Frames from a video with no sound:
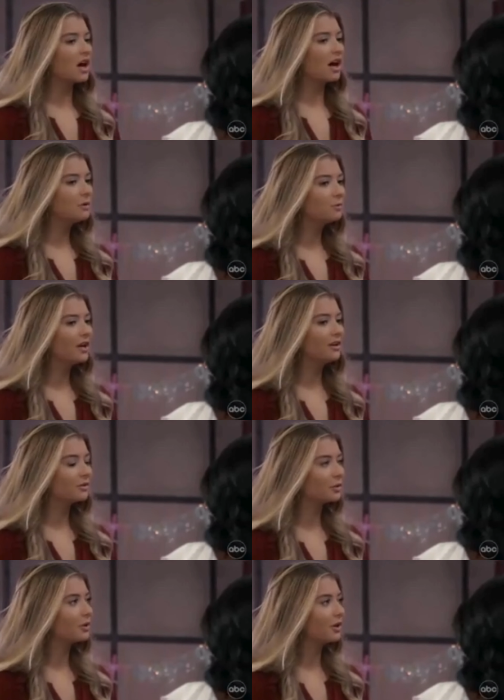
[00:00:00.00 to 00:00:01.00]
I've been waiting
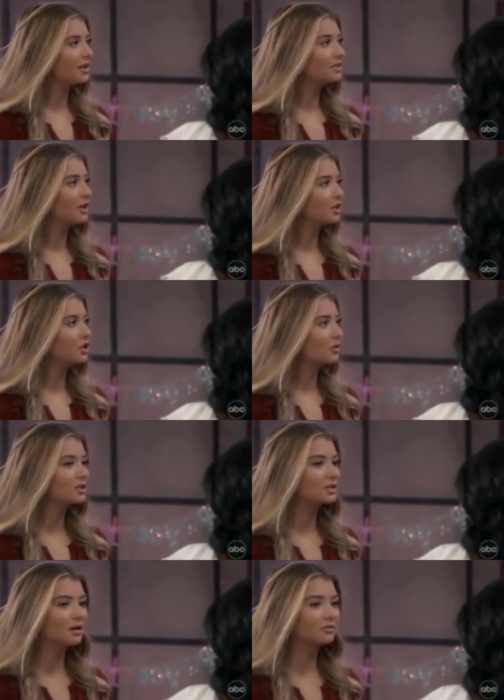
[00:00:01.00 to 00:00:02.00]
for the real Esme to show
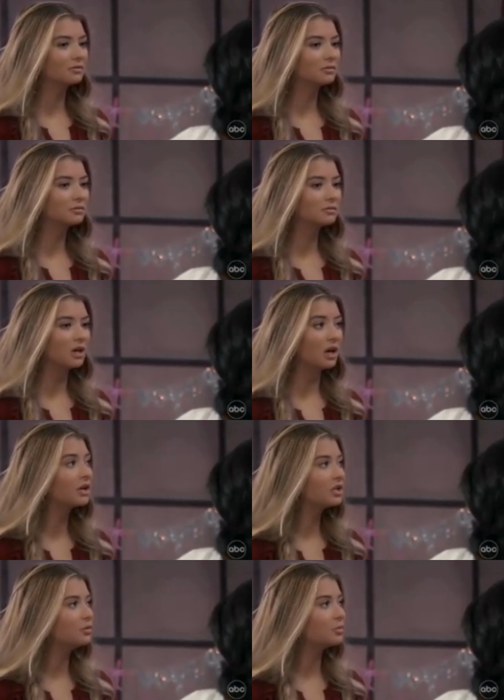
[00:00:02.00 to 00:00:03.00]
herself.
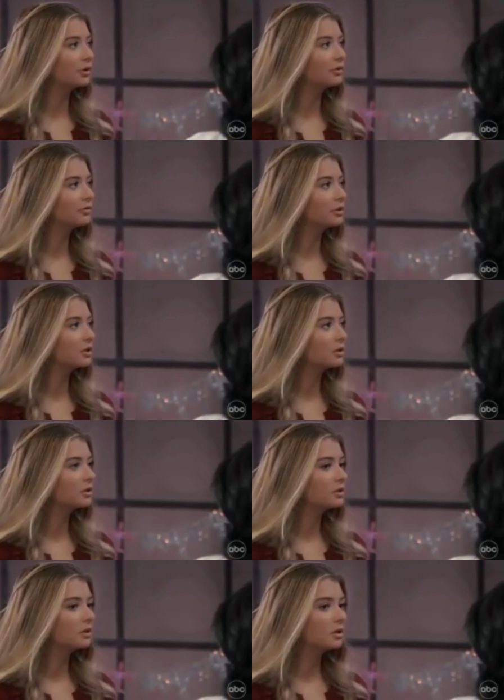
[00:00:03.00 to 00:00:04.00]
I'll get you proof.
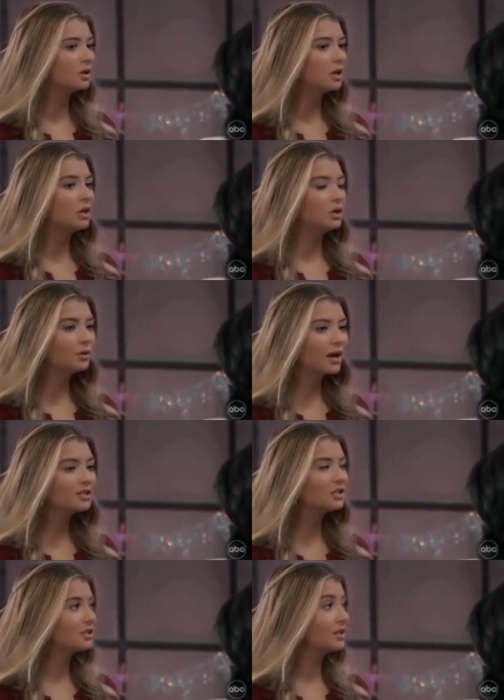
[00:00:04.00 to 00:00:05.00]
You
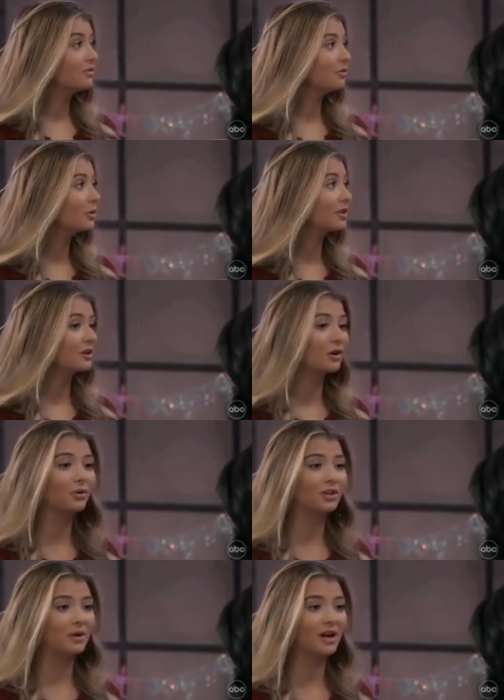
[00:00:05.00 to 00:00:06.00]
guys just need to focus on
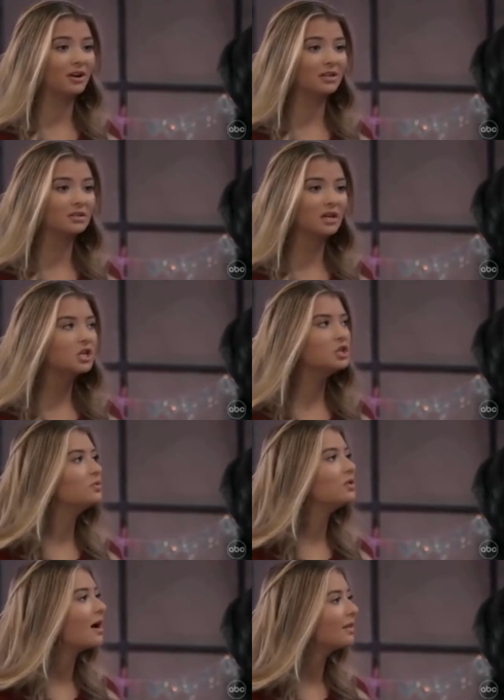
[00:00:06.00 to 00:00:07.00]
going to Paris.
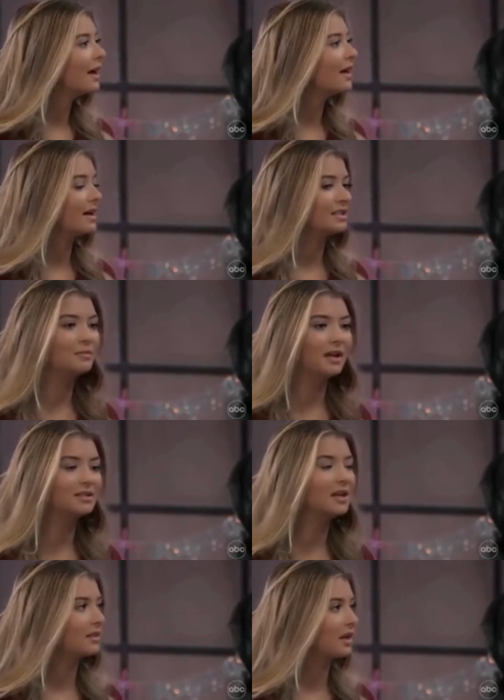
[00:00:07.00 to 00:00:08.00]
Do not let Esme
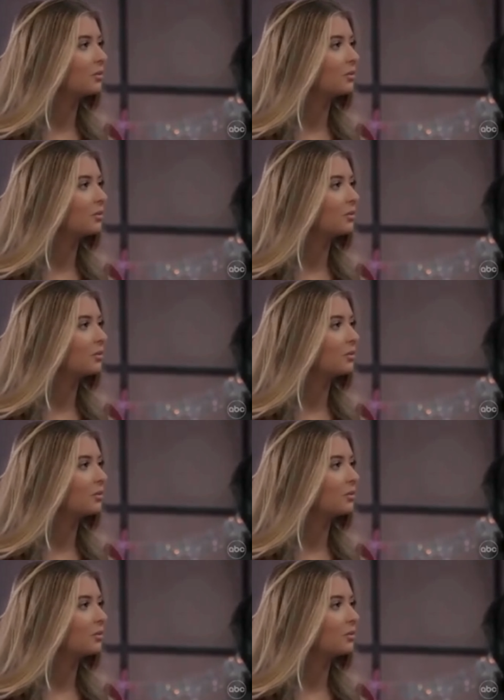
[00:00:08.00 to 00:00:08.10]
take that